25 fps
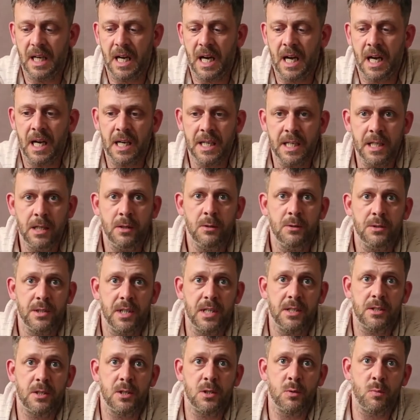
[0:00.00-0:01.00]
I use
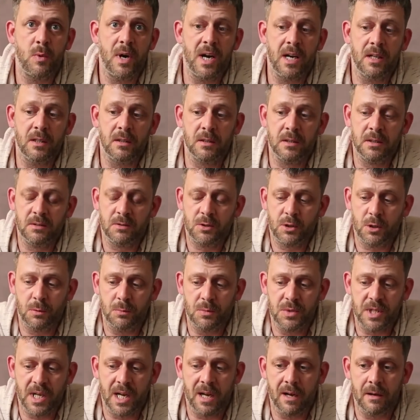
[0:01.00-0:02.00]
this as well
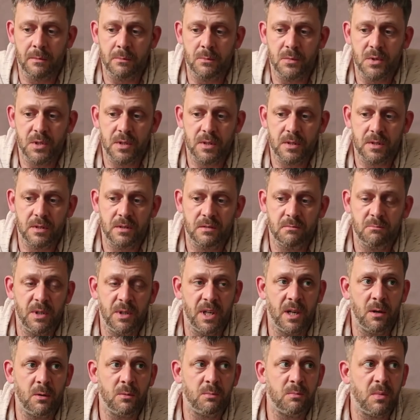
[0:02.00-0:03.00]
sometimes,
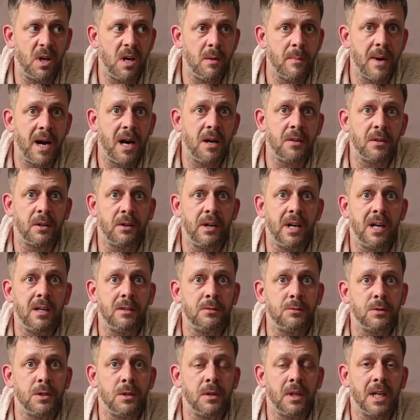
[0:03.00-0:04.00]
you know, when I'm out on the
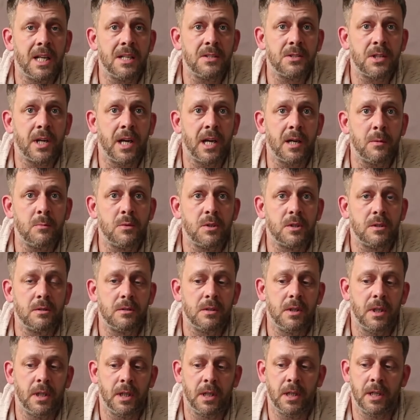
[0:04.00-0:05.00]
ground doing landscapes.
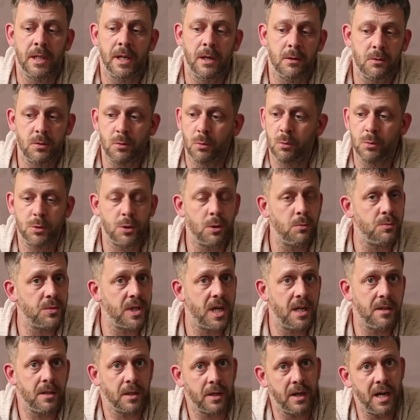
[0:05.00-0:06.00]
You know, it always comes
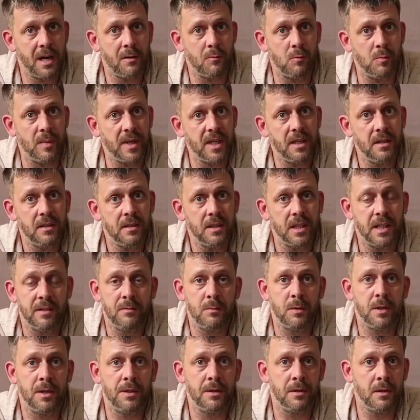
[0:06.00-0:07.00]
out on the ground with me,
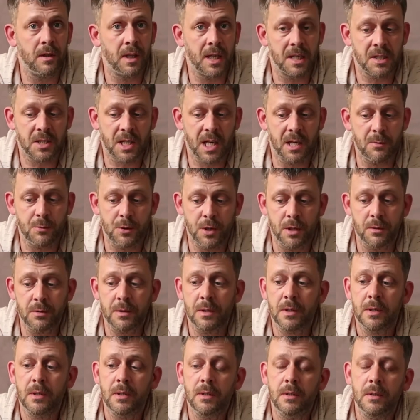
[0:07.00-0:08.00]
even when I'm doing a landscape shoot.
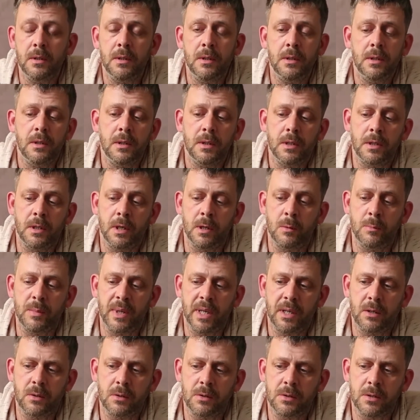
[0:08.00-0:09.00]
You know,
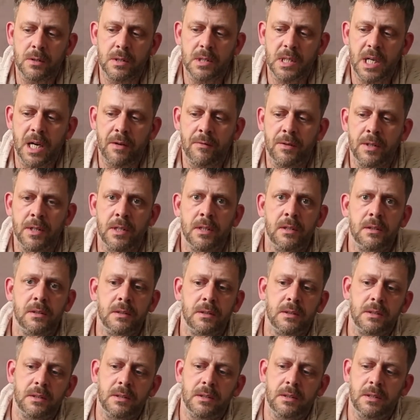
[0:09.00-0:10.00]
because having
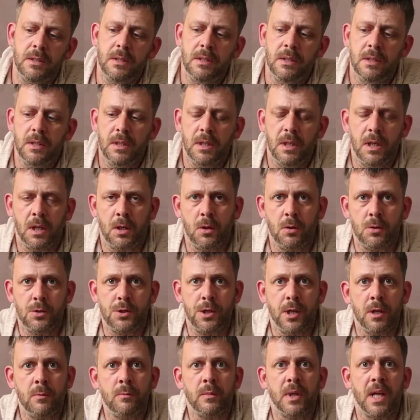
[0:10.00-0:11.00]
a good
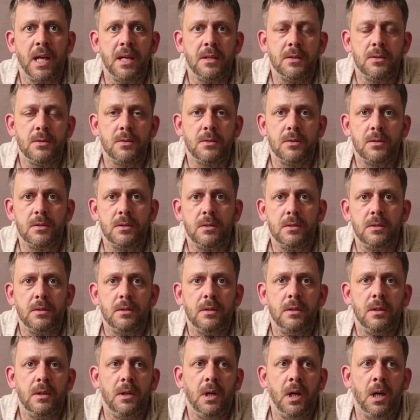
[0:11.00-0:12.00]
zoom lens
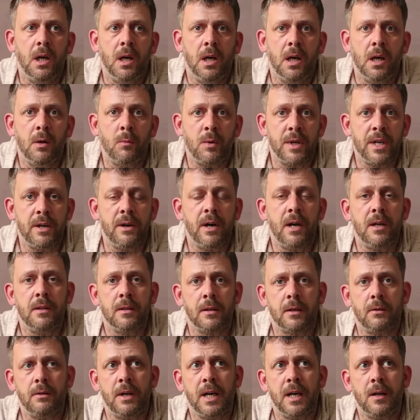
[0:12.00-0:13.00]
when you're out on
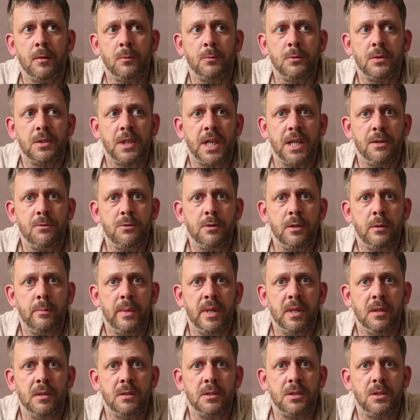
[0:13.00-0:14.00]
the ground gives you the
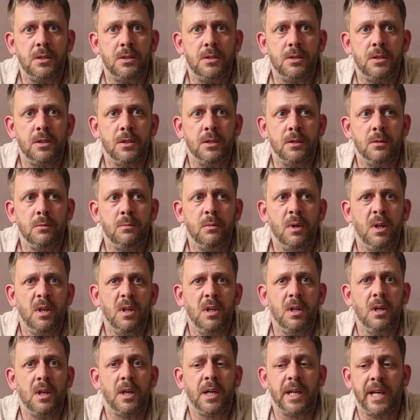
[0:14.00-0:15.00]
ability to
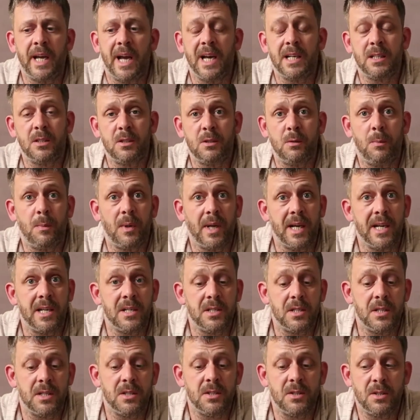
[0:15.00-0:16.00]
get to
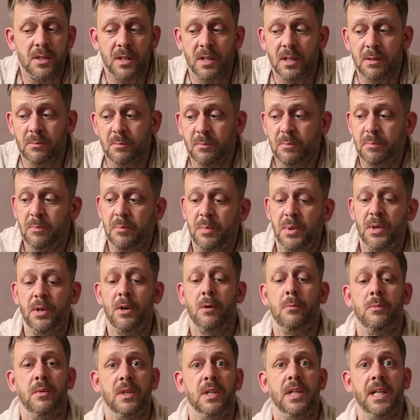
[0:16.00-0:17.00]
places that
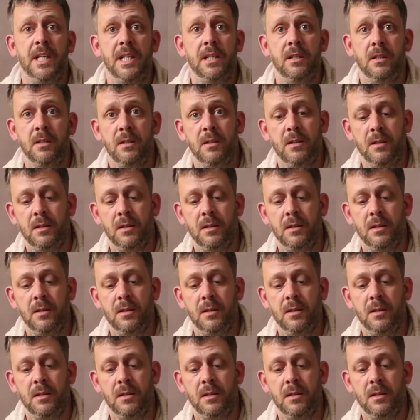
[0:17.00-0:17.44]
predominantly